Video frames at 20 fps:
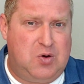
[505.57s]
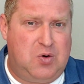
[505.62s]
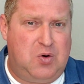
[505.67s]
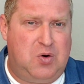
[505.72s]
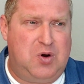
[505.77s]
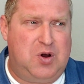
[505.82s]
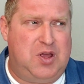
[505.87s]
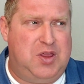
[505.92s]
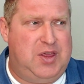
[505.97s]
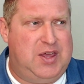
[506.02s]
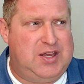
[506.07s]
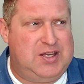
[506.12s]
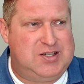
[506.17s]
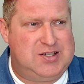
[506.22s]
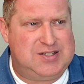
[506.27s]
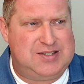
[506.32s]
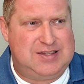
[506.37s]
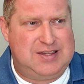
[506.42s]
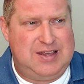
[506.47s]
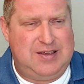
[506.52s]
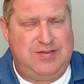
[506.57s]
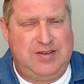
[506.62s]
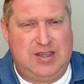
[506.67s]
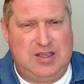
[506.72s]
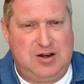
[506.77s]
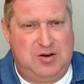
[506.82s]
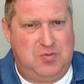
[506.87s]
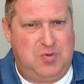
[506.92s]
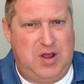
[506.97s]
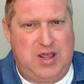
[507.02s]
Or are they just living
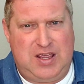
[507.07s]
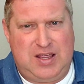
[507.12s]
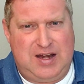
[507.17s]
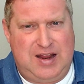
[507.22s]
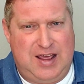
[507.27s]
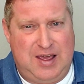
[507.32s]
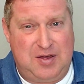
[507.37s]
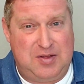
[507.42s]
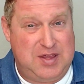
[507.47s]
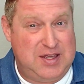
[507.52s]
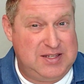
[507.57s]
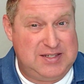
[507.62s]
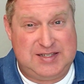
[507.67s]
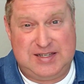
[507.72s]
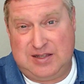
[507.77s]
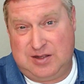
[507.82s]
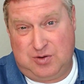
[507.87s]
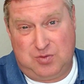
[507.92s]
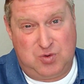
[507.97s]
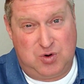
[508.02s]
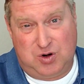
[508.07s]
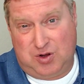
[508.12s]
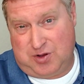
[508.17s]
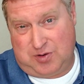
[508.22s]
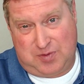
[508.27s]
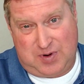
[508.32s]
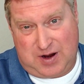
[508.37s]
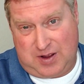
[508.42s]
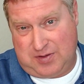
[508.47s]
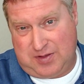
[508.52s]
in a way in how they see the world
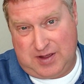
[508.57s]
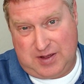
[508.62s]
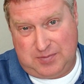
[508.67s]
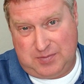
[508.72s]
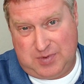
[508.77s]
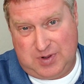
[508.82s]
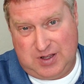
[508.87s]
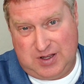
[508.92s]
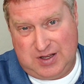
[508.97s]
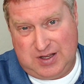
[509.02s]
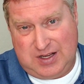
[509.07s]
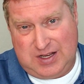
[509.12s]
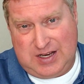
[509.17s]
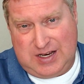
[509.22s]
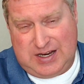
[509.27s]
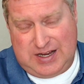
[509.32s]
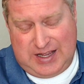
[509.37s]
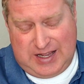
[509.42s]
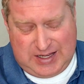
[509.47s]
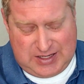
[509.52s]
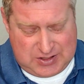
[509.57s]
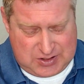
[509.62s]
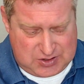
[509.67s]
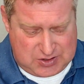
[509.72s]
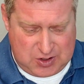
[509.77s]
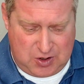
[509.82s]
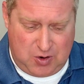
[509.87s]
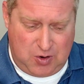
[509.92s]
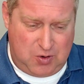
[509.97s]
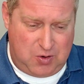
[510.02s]
around them? And
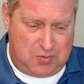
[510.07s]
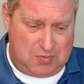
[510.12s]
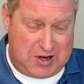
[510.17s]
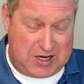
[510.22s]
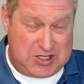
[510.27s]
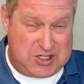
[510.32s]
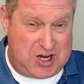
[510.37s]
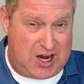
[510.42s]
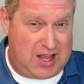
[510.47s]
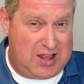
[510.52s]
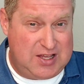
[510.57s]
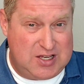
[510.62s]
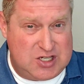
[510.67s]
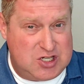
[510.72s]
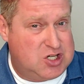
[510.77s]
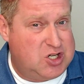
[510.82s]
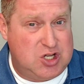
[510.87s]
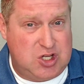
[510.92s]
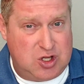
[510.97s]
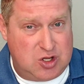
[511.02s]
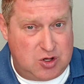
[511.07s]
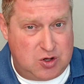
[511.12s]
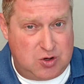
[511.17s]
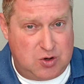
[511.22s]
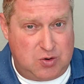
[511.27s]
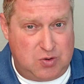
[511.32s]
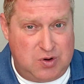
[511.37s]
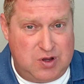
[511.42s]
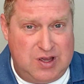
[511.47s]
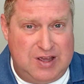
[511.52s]
so my challenge to
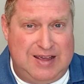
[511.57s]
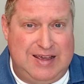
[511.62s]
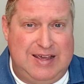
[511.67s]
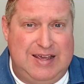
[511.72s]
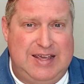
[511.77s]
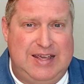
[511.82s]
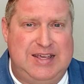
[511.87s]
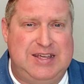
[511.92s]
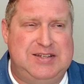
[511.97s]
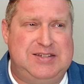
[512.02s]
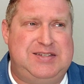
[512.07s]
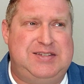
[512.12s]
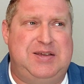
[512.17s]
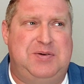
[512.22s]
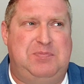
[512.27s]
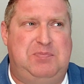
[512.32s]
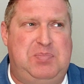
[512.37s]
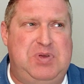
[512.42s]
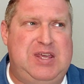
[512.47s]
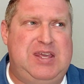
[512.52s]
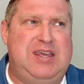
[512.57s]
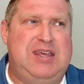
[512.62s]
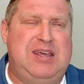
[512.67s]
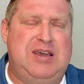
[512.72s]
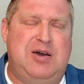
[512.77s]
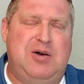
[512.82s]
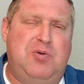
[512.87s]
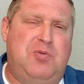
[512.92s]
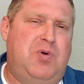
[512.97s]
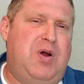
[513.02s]
you is to
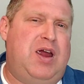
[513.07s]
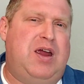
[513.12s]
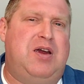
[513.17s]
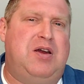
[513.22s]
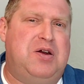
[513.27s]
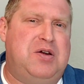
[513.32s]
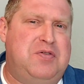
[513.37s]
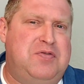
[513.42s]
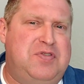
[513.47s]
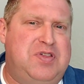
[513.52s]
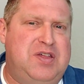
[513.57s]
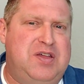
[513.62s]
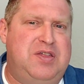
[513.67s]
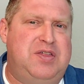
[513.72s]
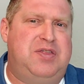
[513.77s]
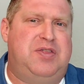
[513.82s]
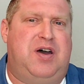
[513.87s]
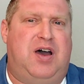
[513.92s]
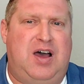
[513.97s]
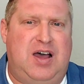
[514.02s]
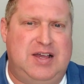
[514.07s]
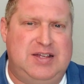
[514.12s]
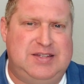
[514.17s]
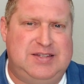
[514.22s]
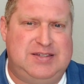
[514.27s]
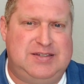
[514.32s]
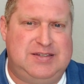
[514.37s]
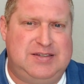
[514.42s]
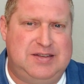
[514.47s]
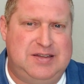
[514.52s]
be aware of the
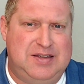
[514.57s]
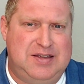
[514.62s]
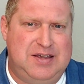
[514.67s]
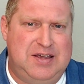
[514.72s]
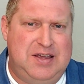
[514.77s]
thoughts